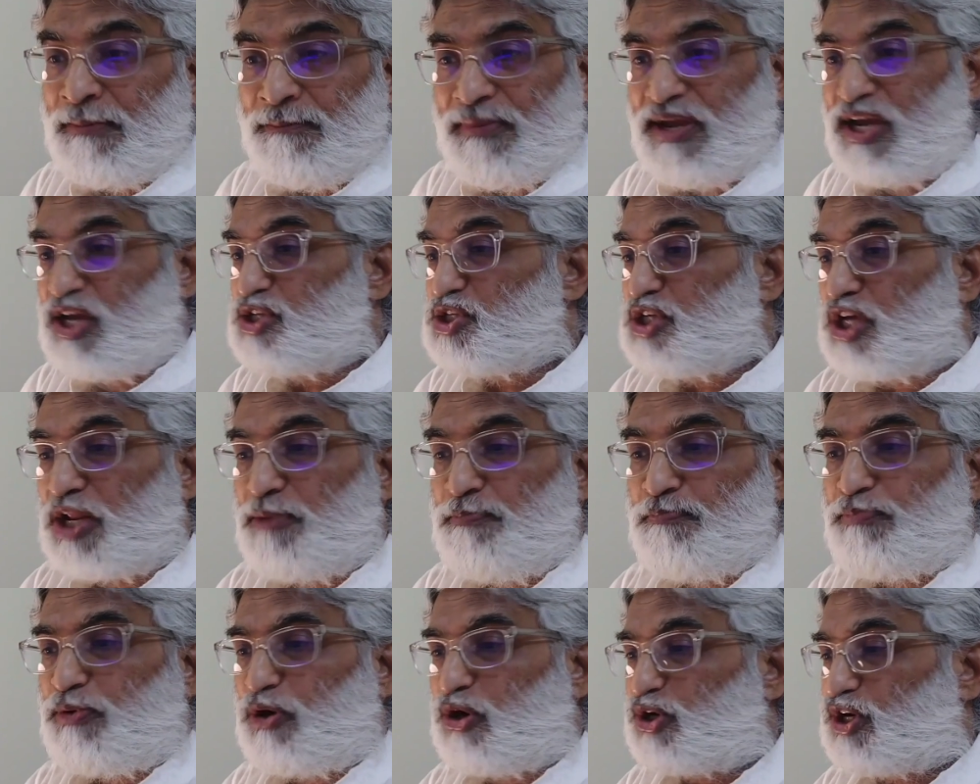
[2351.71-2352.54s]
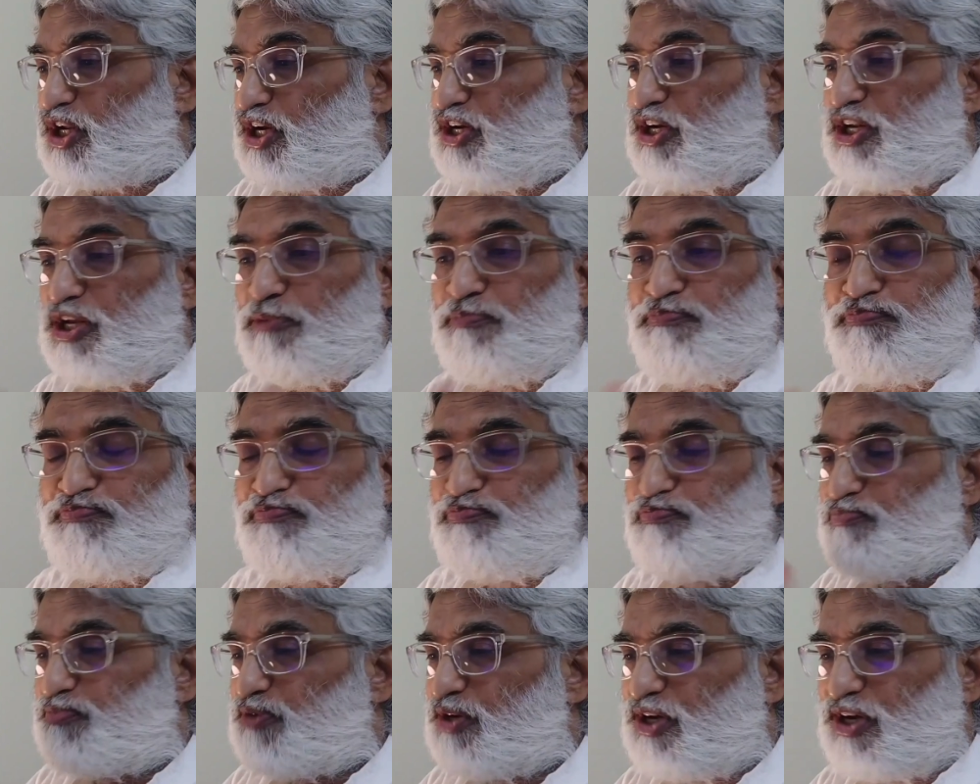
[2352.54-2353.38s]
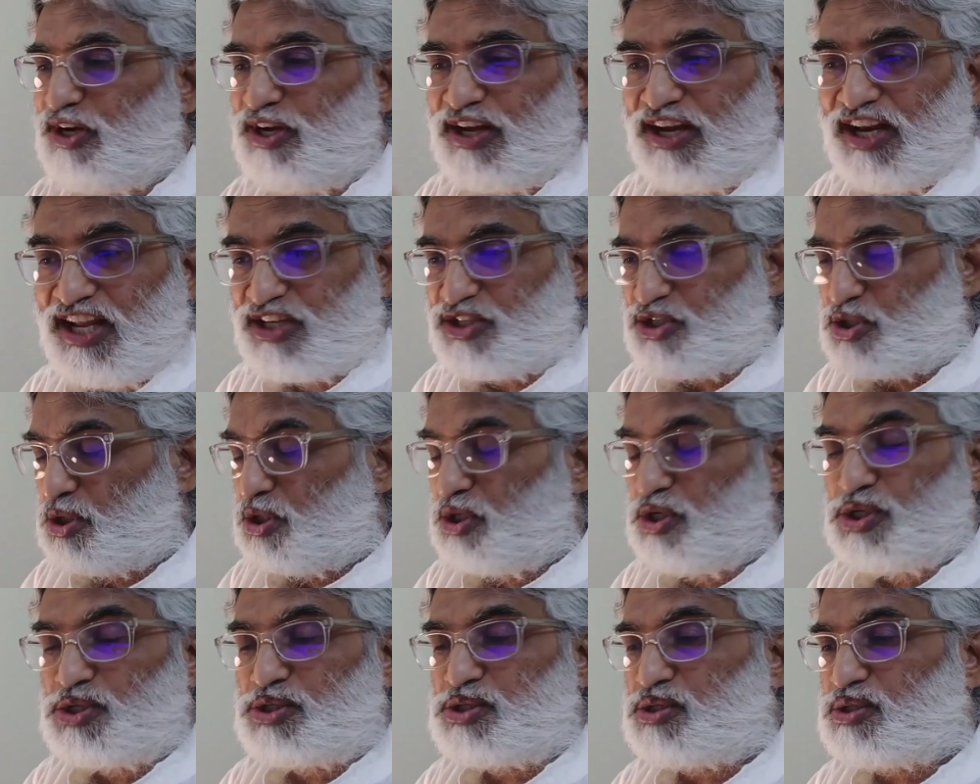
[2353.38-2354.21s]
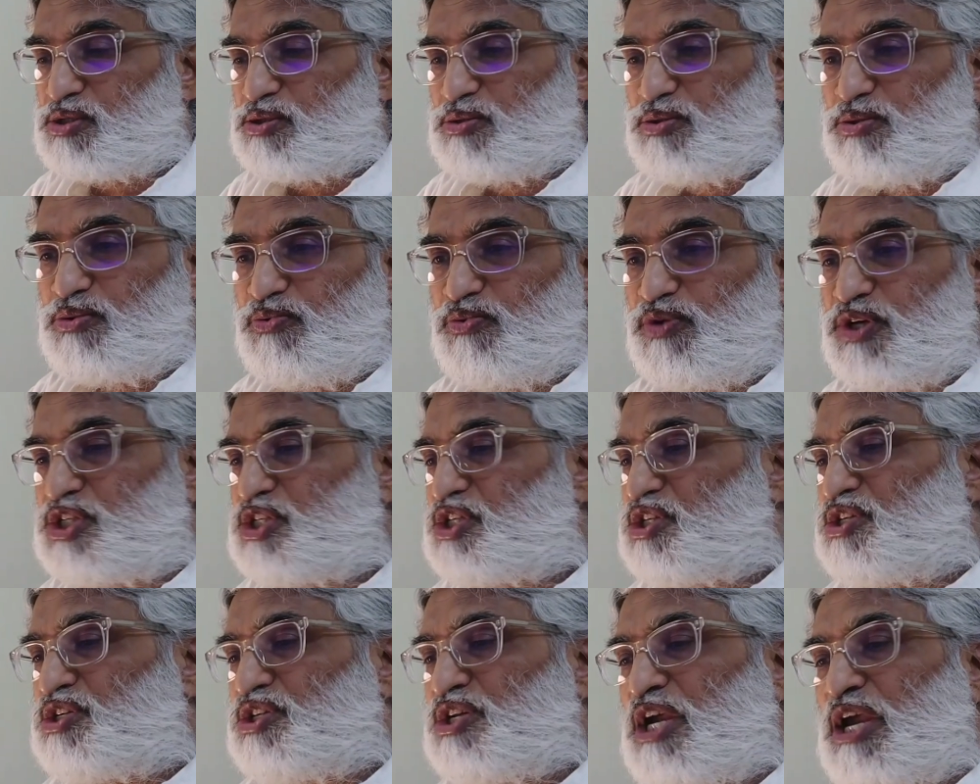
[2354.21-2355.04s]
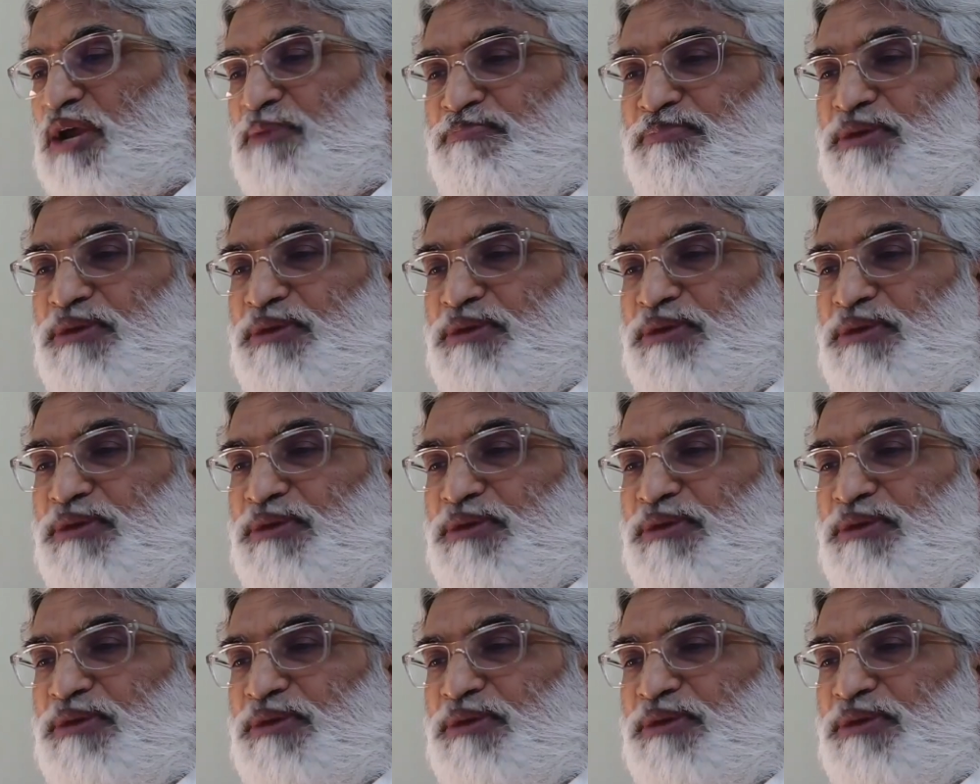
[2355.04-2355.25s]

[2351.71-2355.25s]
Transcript: Major important lectures which